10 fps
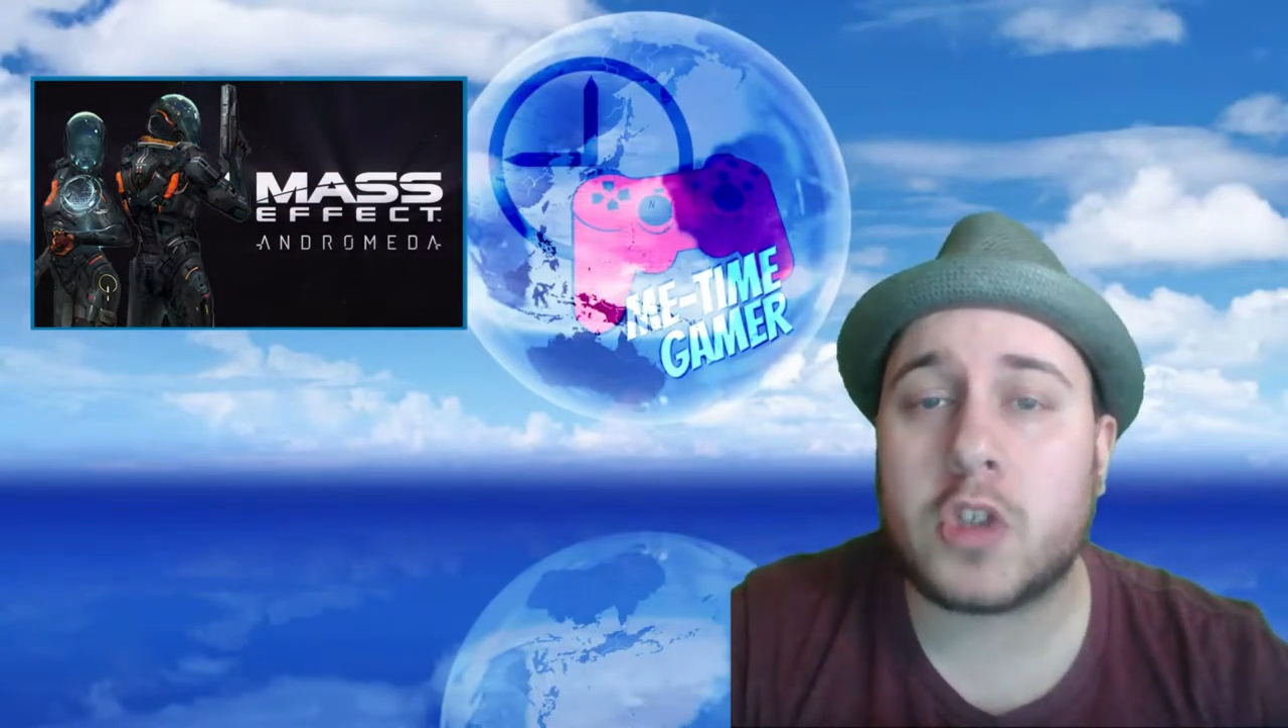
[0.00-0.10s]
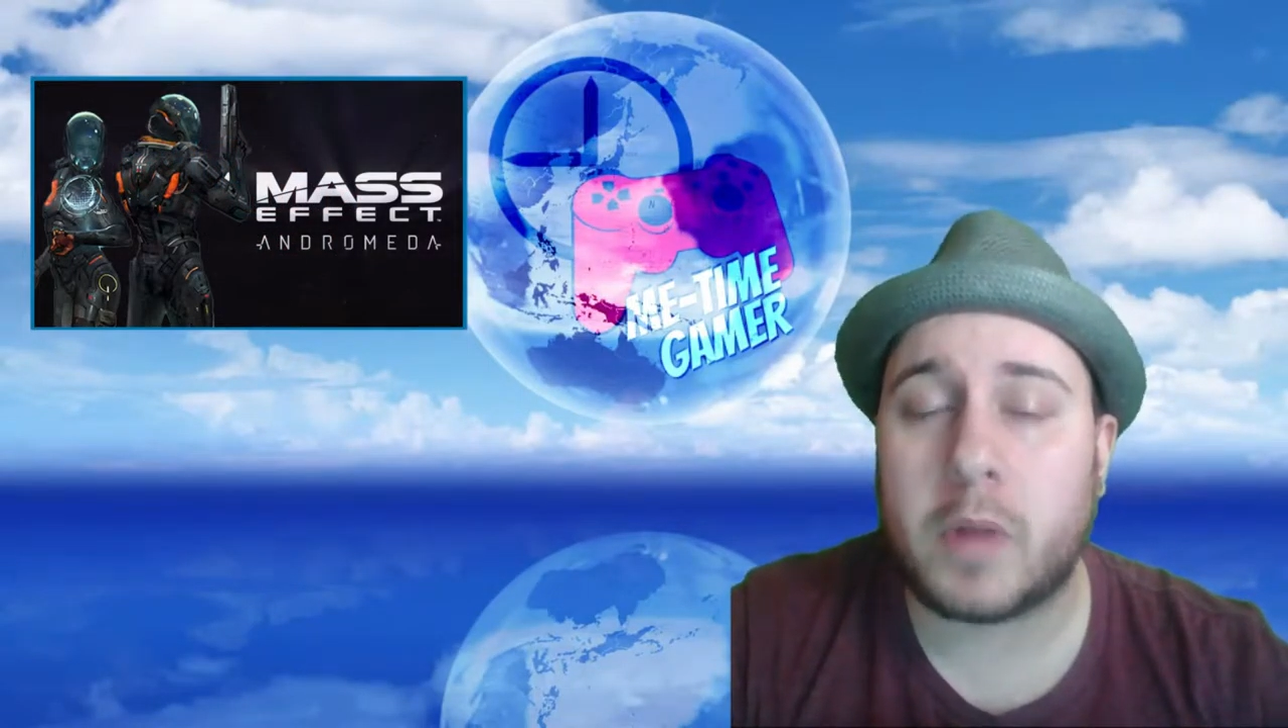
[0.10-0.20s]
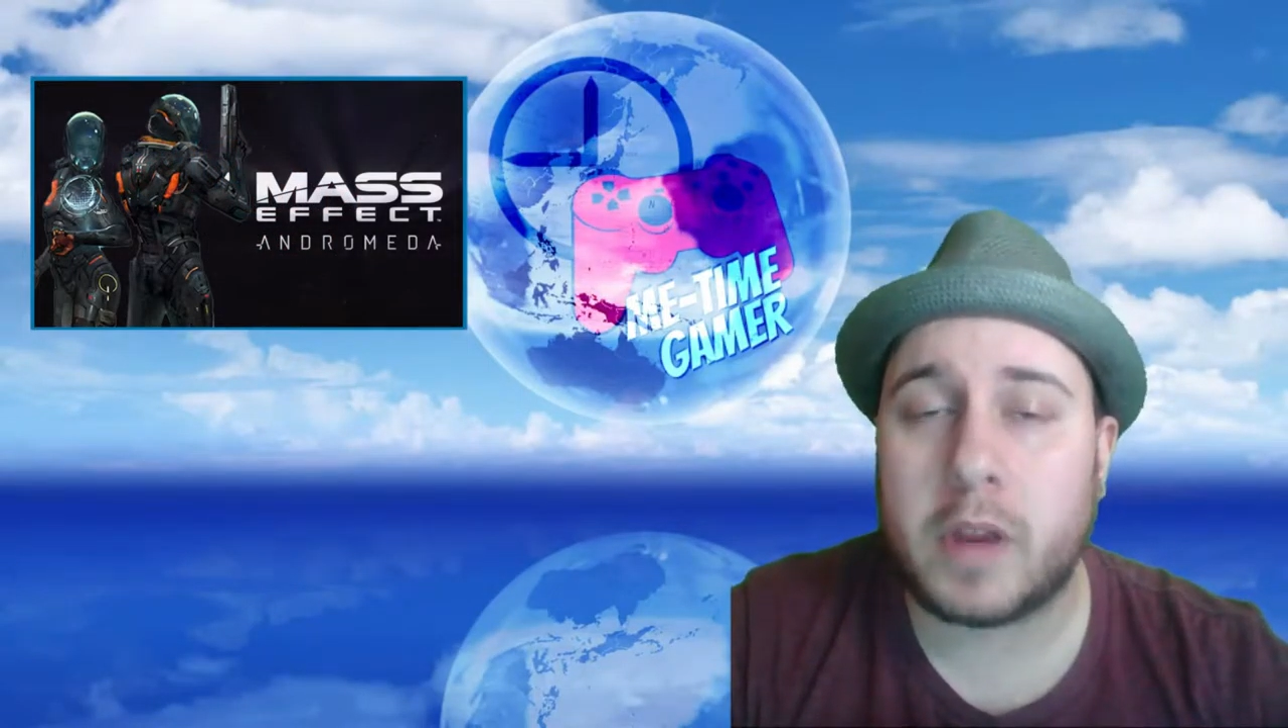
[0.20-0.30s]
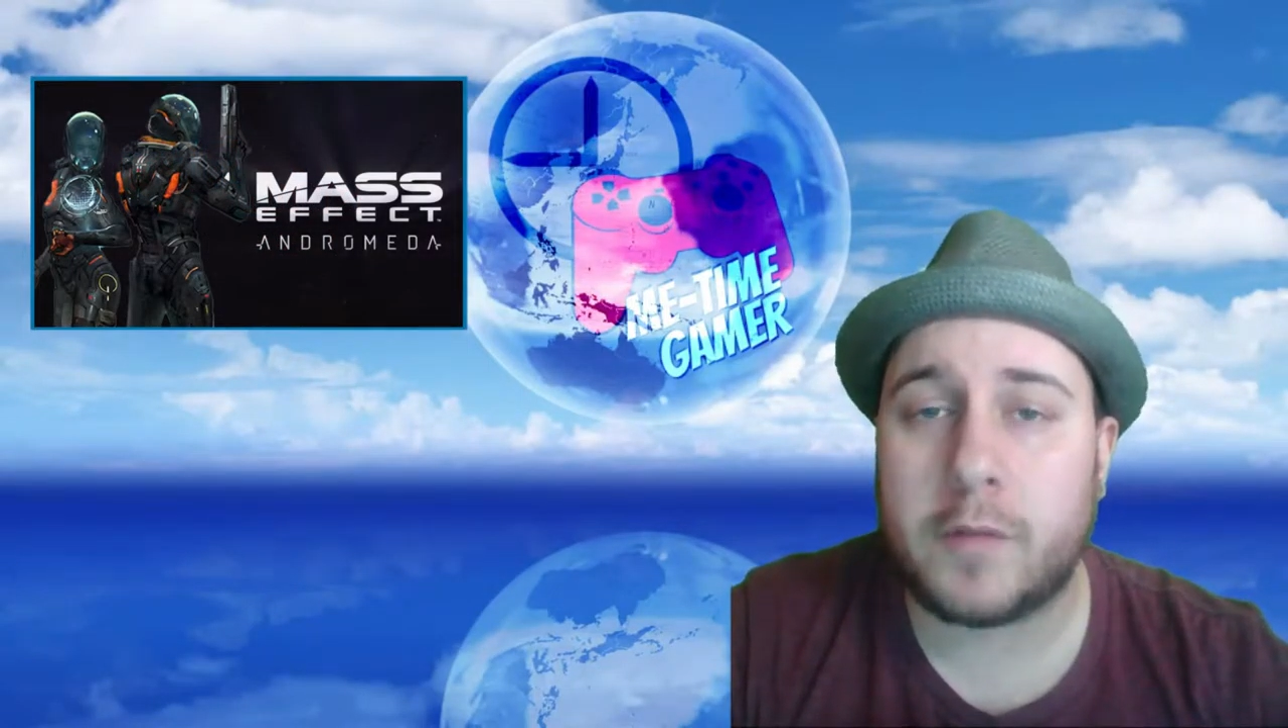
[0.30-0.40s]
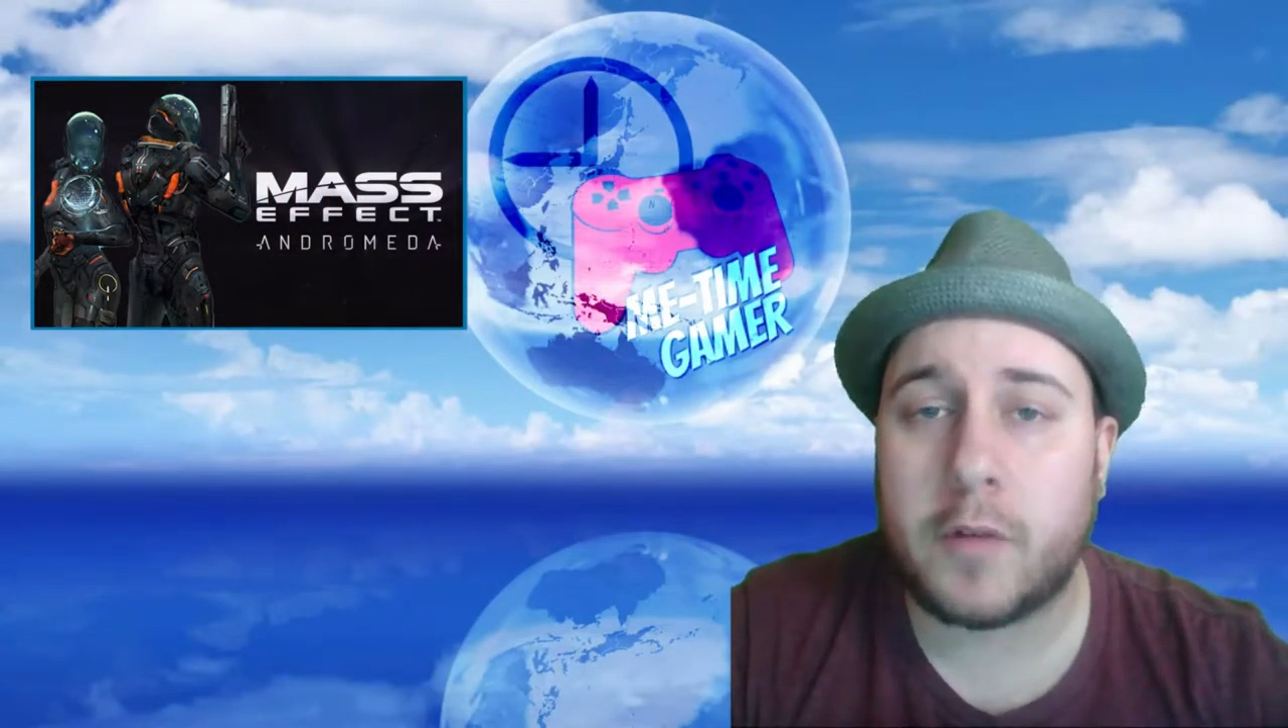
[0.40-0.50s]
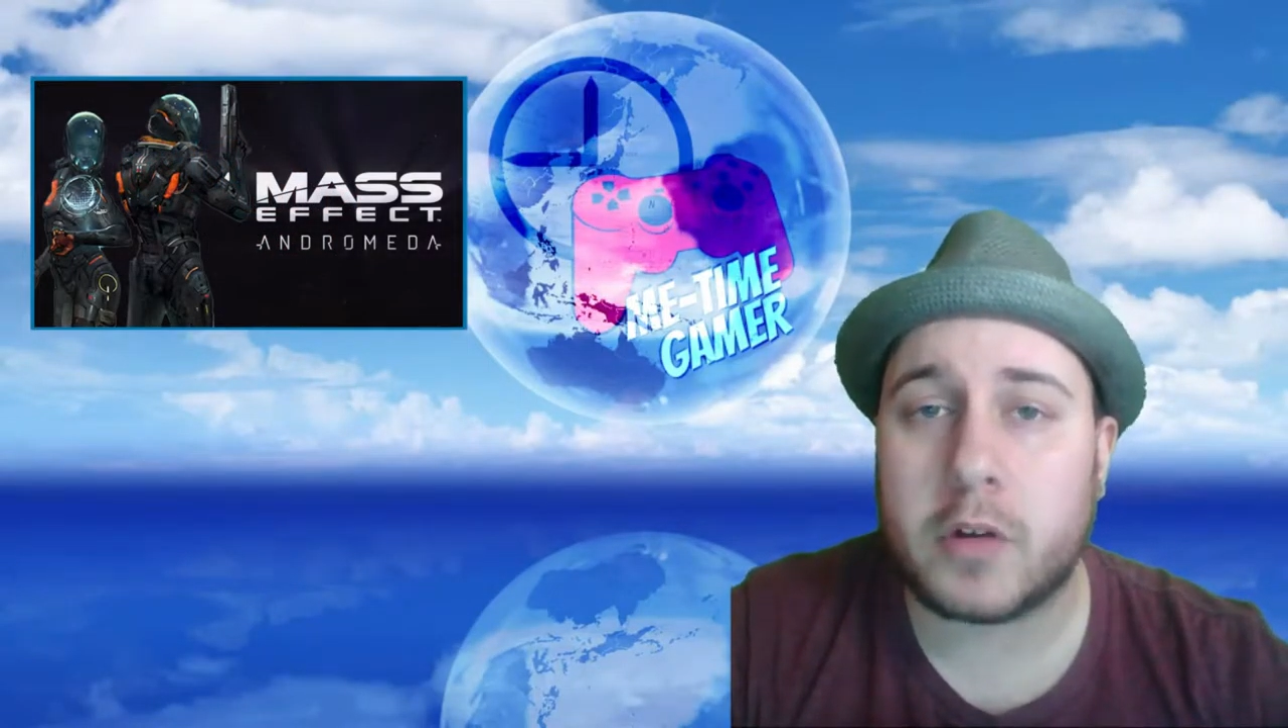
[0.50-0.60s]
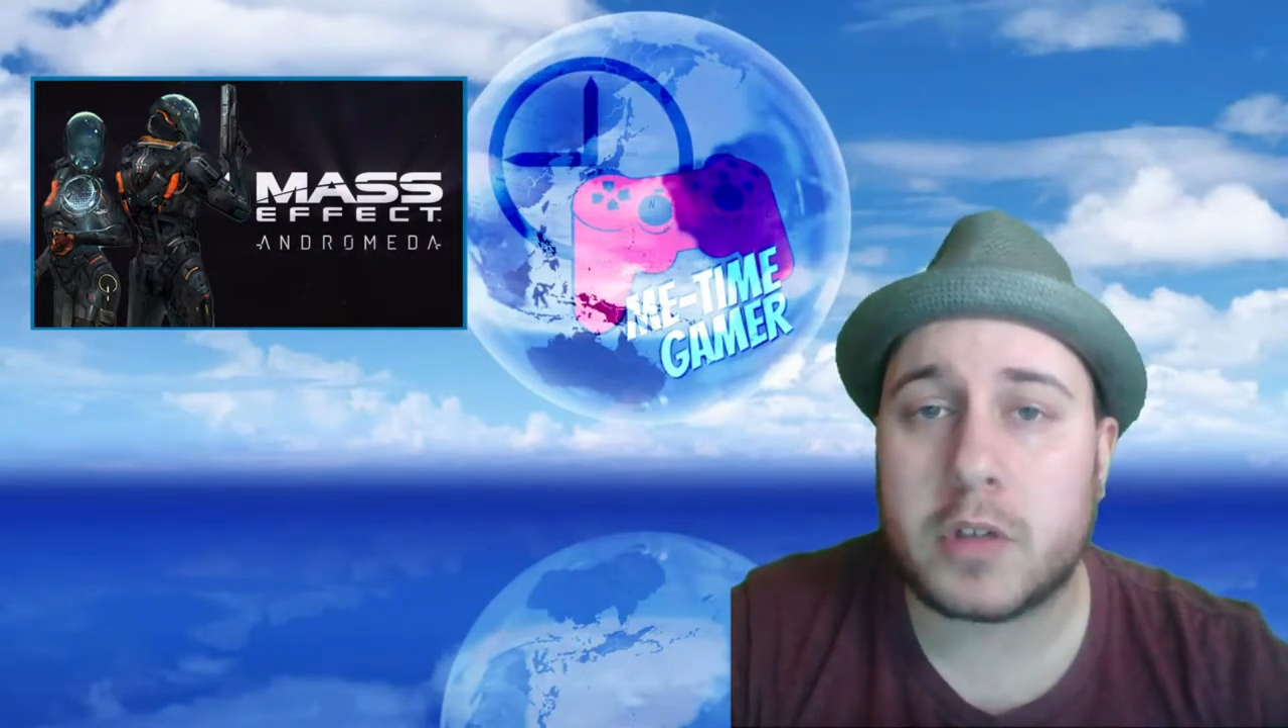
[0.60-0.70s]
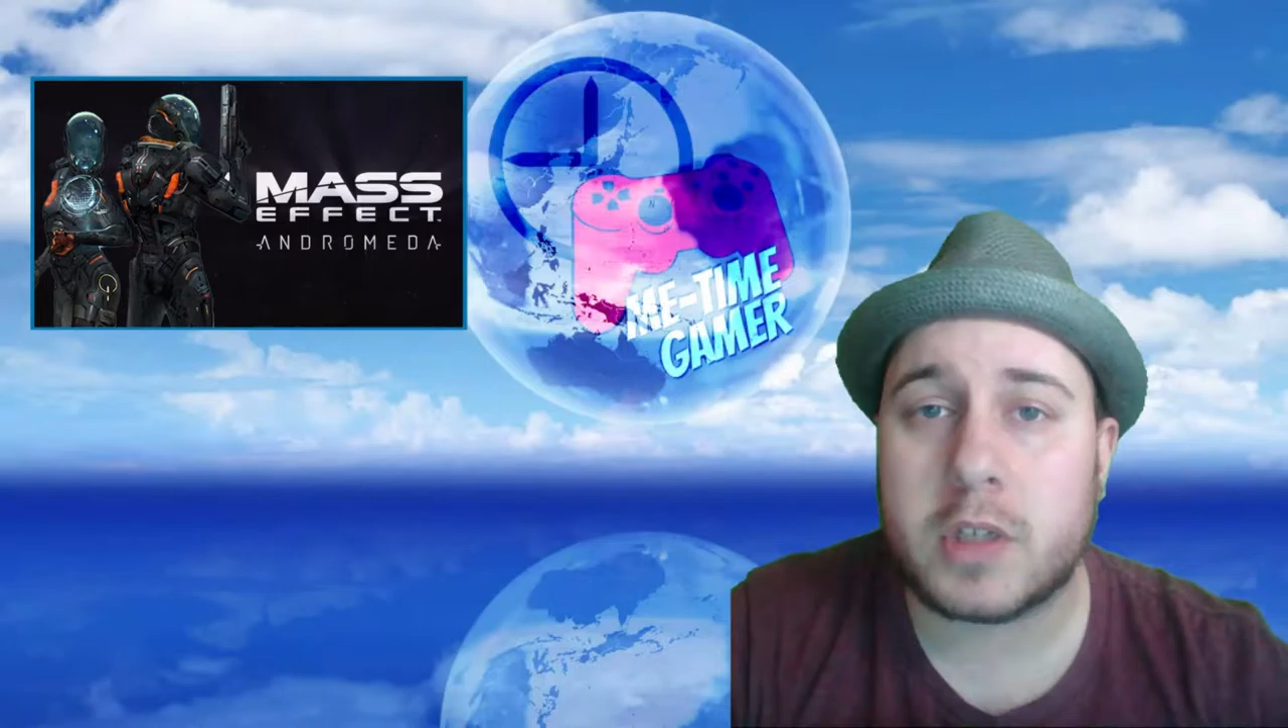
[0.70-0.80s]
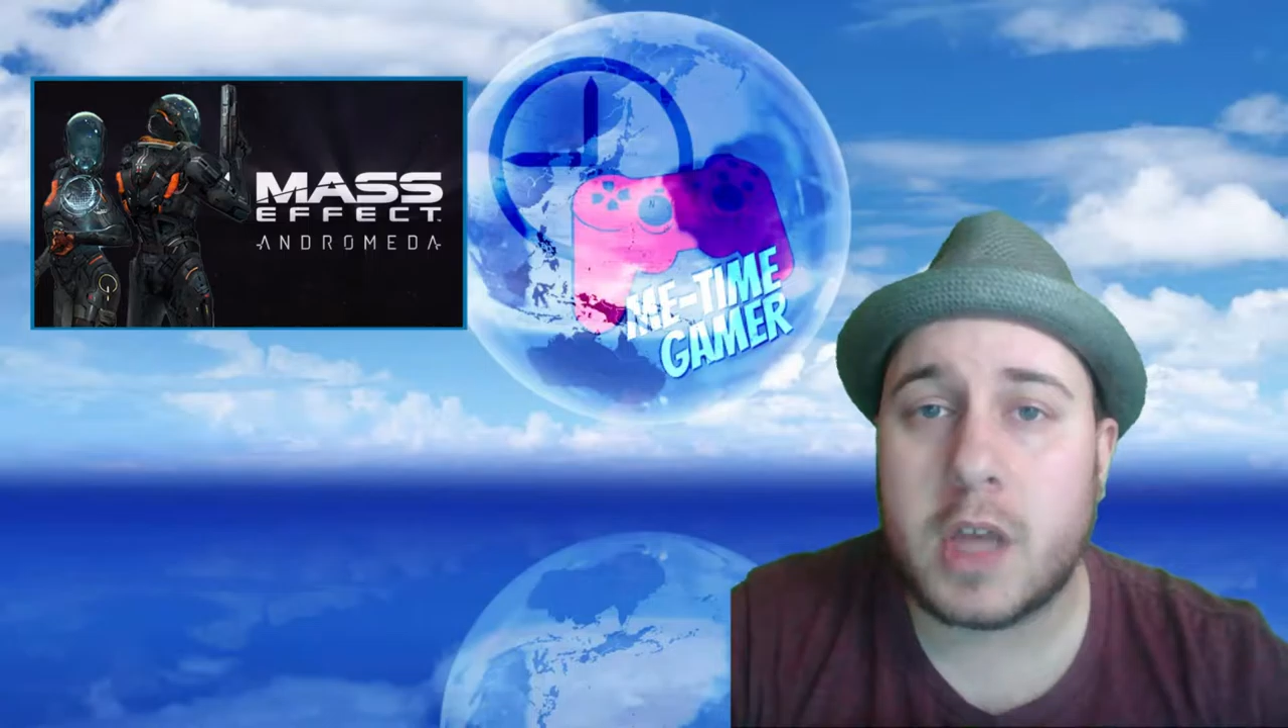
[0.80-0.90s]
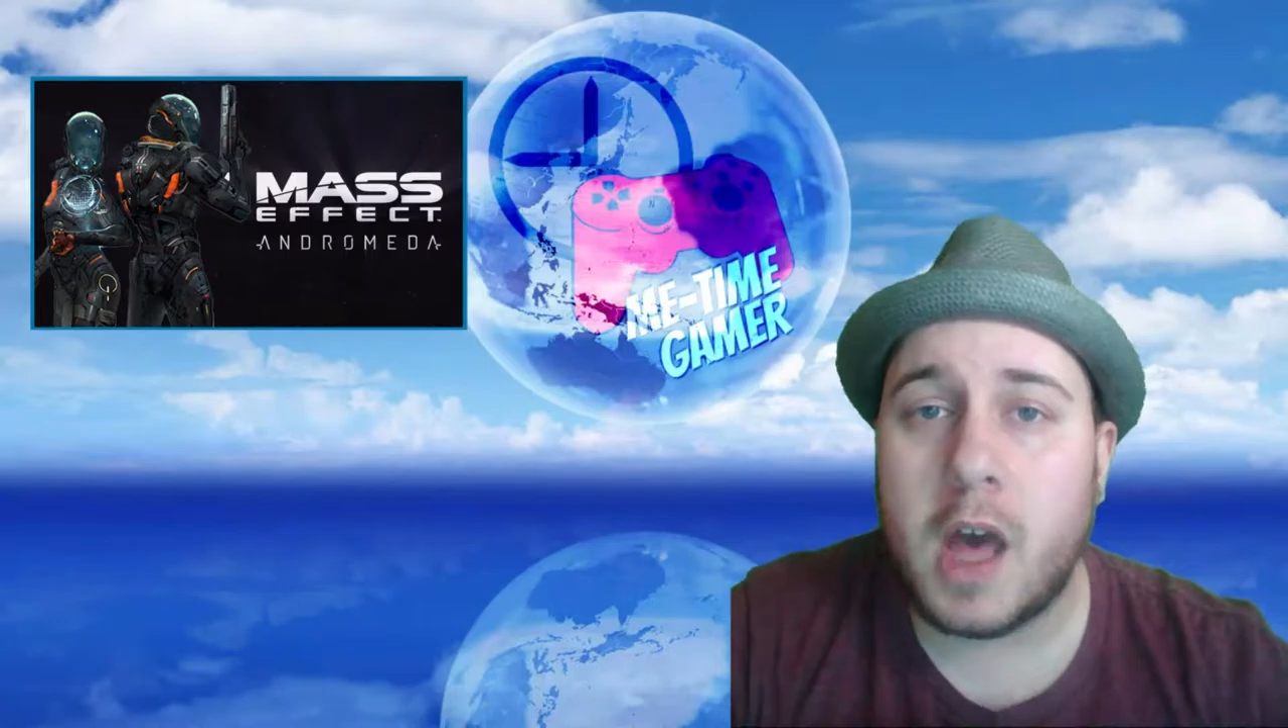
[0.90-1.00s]

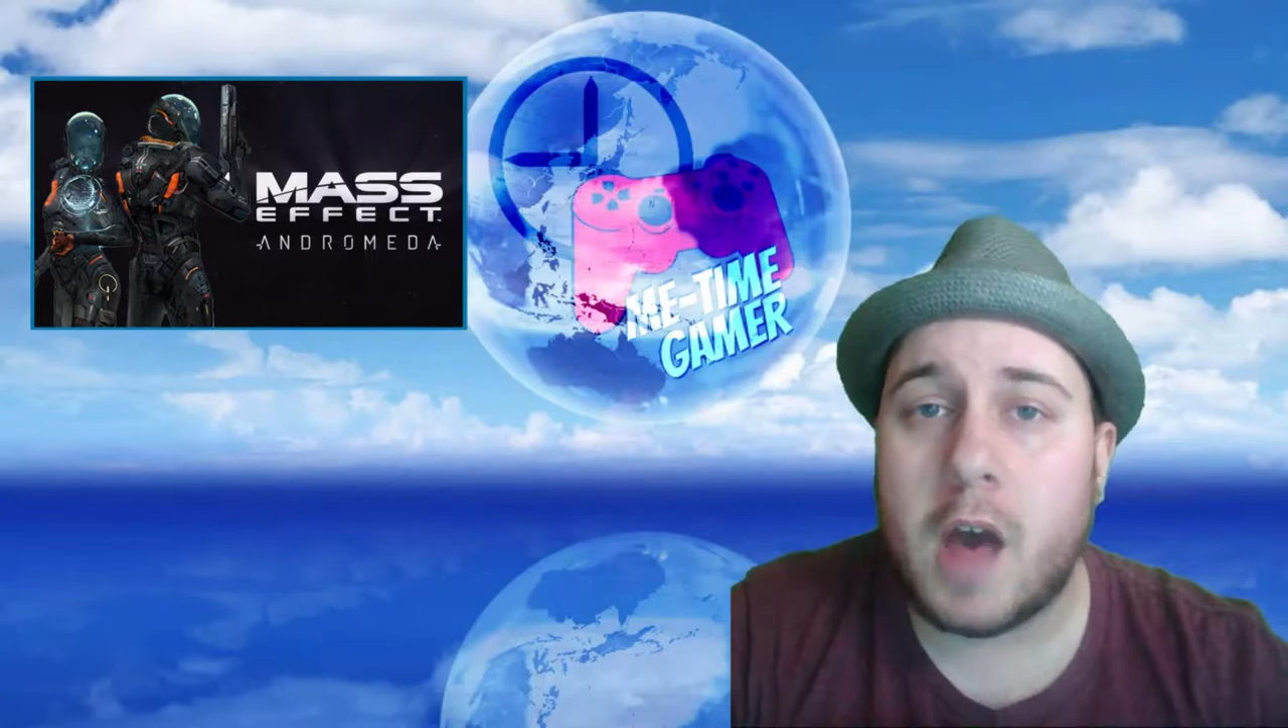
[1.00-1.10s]
21st,